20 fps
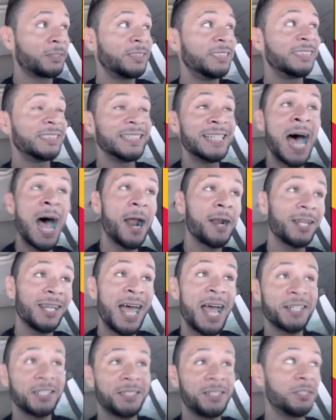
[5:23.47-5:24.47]
It's not
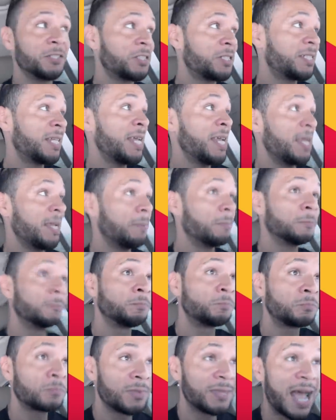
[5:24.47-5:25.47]
last year's
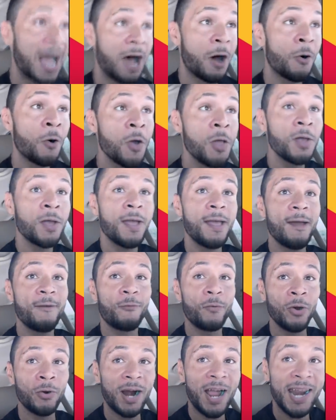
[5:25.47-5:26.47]
team. Now, if
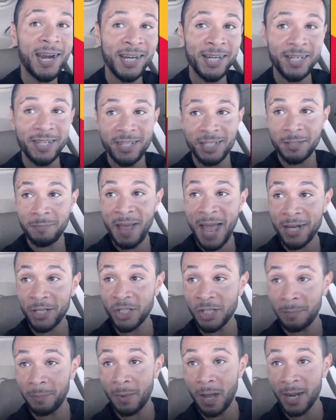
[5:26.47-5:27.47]
we were heading into this
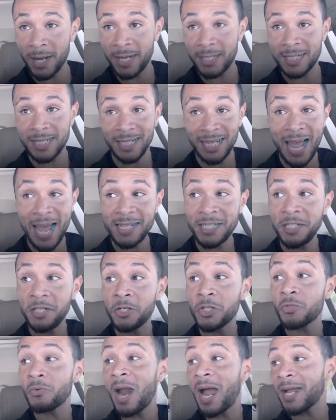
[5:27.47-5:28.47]
matchup against last
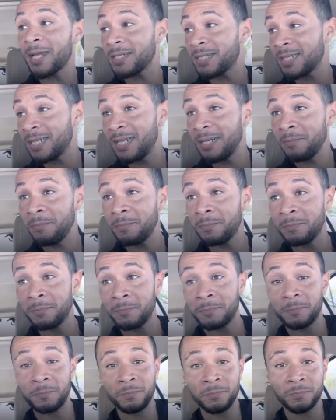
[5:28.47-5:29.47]
year's Rockets
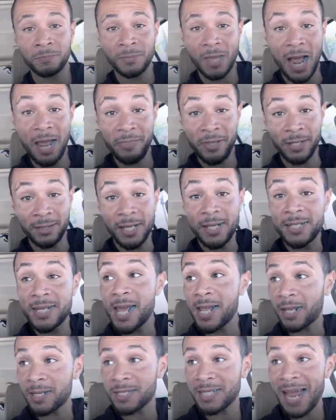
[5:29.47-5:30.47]
team, I think they
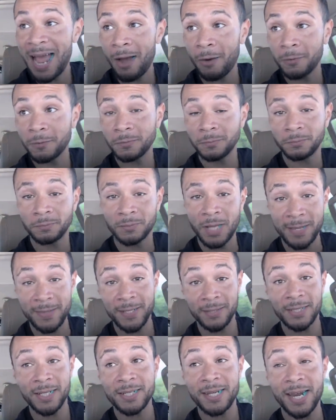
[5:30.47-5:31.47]
take us out. I
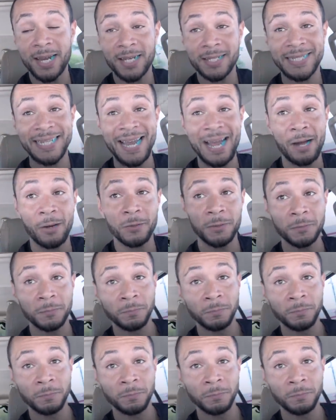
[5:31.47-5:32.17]
think they take us out.